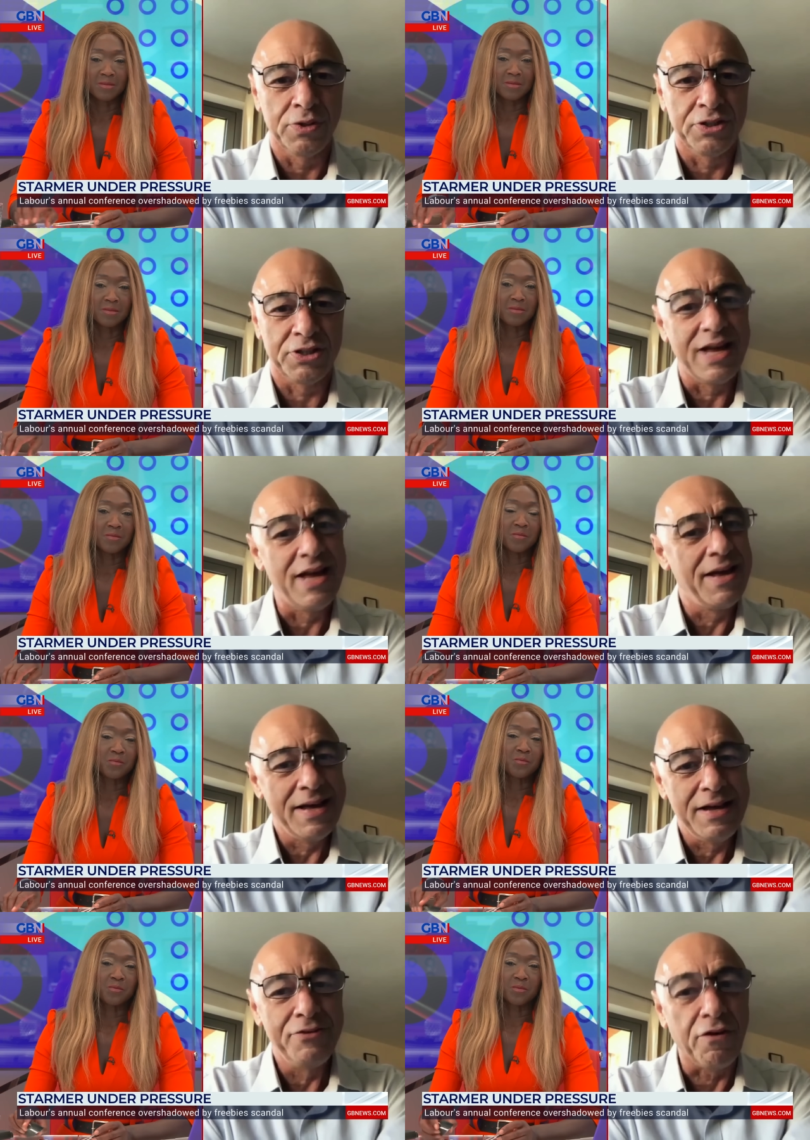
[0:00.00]
Speaker 1: was
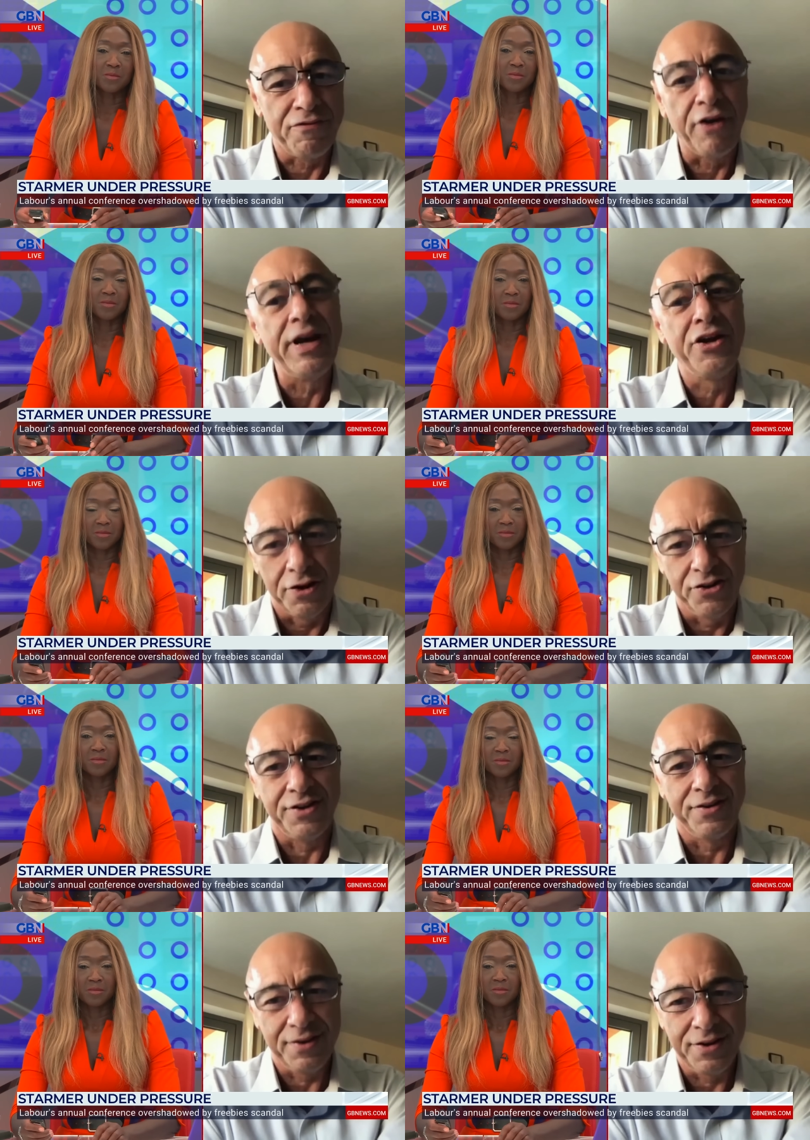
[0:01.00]
not very good
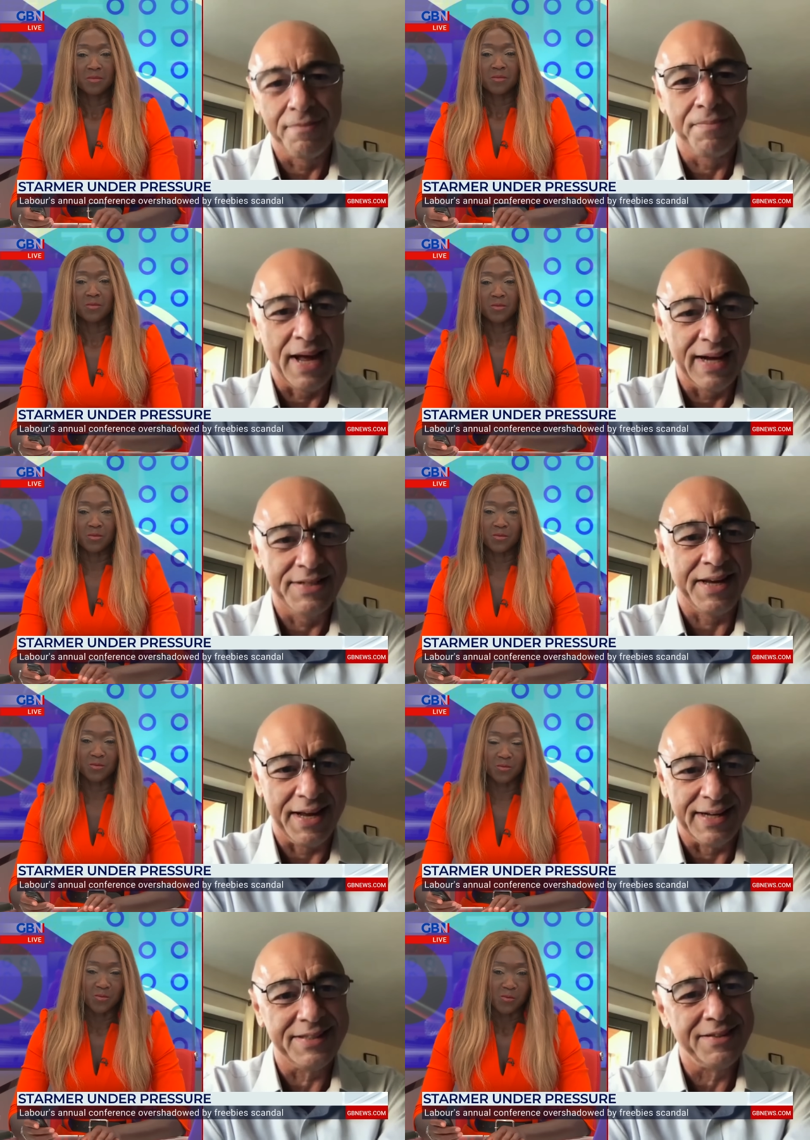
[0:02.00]
compared to
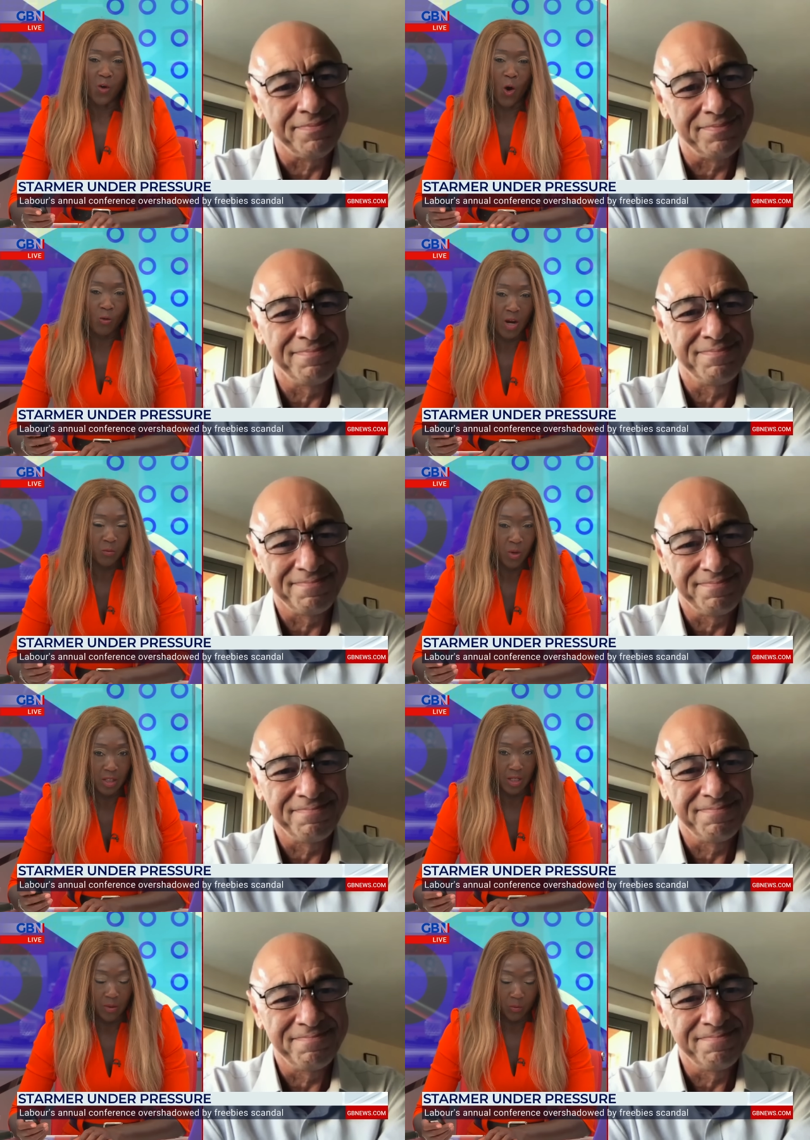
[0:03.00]
Keir's.
Speaker 2: All right.
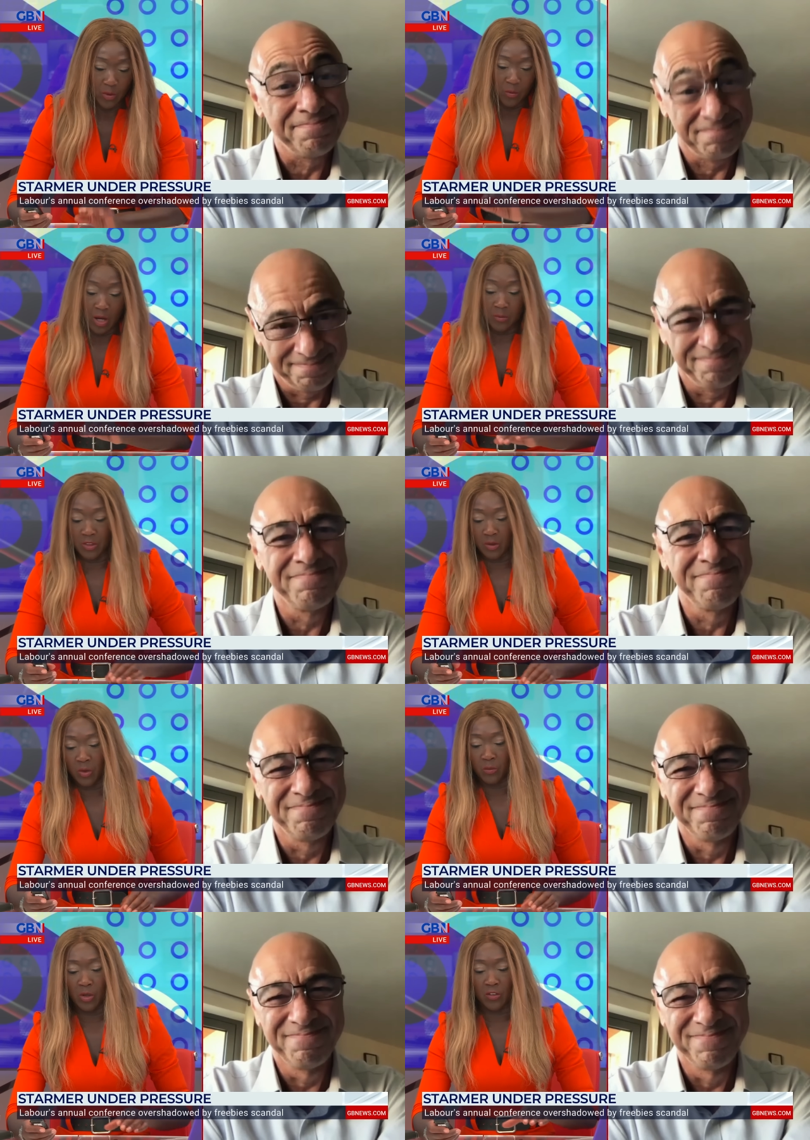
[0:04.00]
Well, uh, we, we, I think
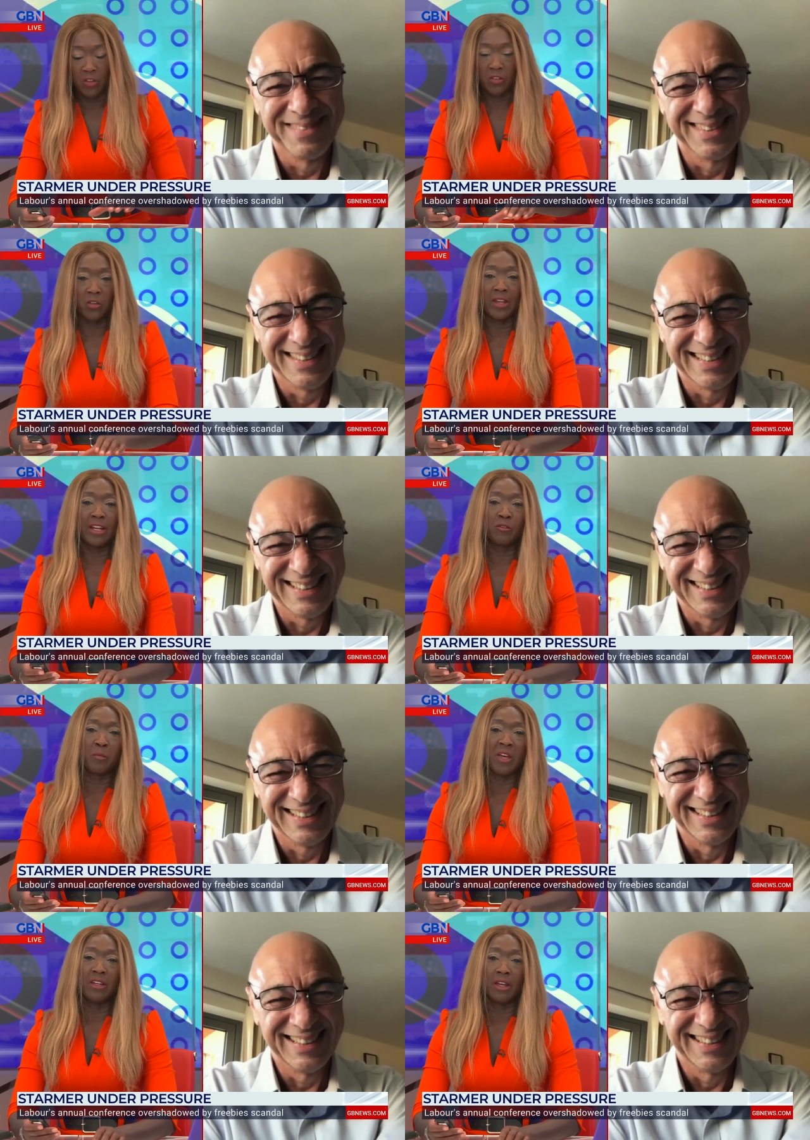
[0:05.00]
we're, we're dancing on the head of a
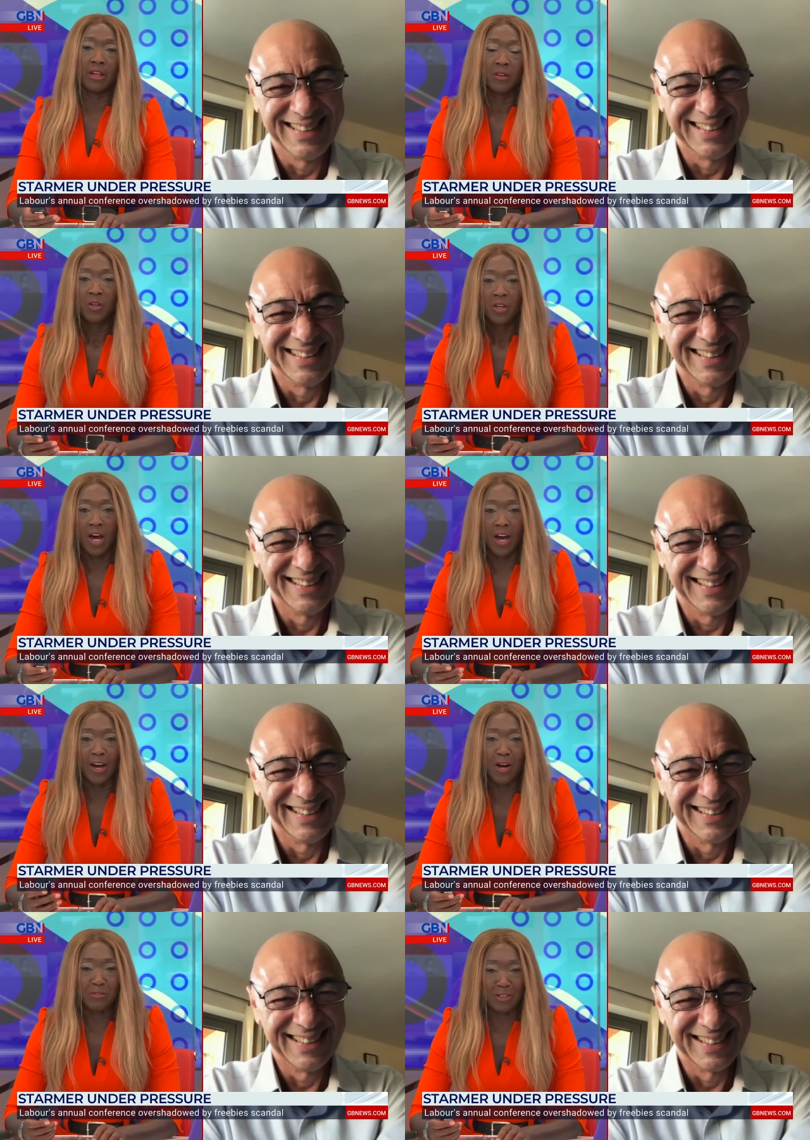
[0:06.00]
pin here. Uh,
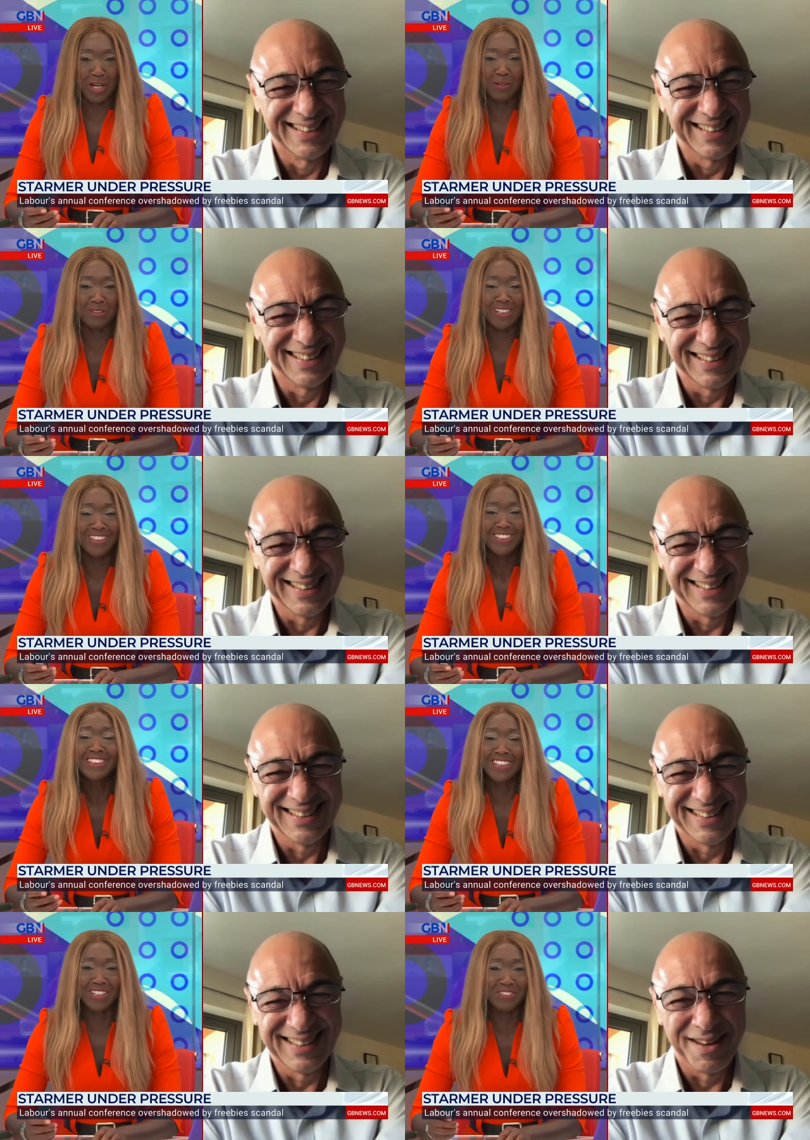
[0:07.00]
Ivor Caplin,
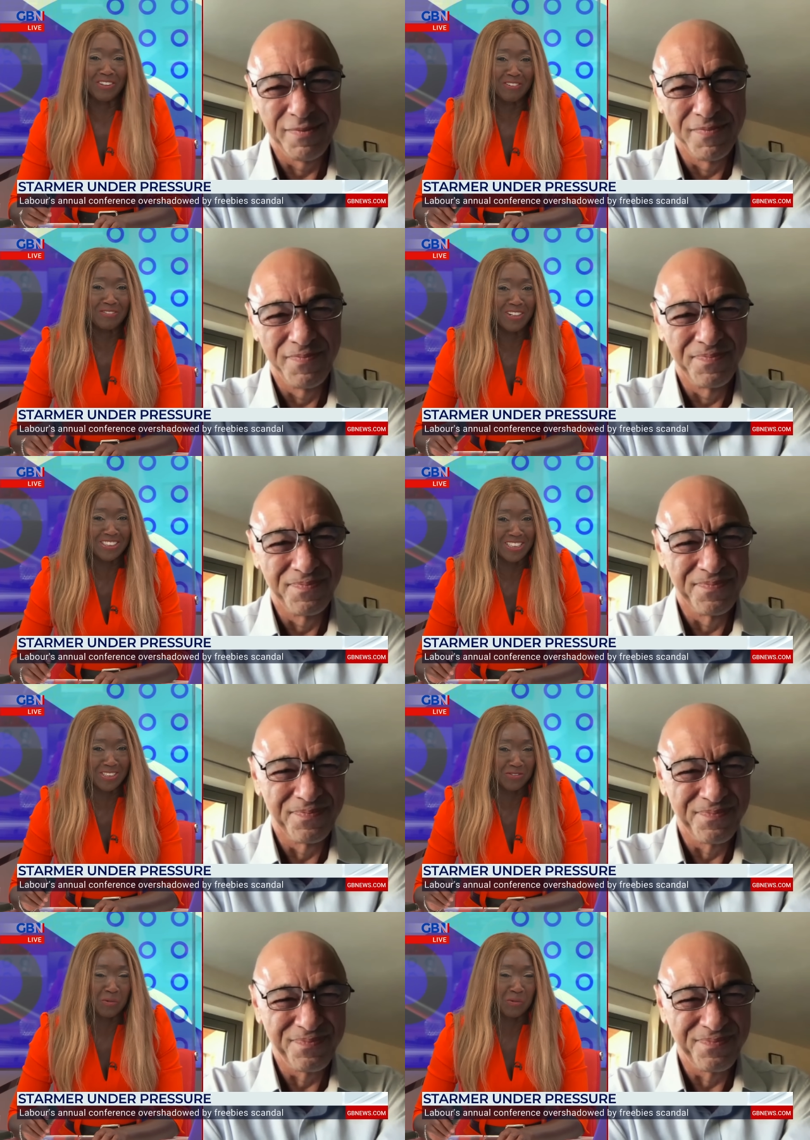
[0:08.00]
thank you very much. He's a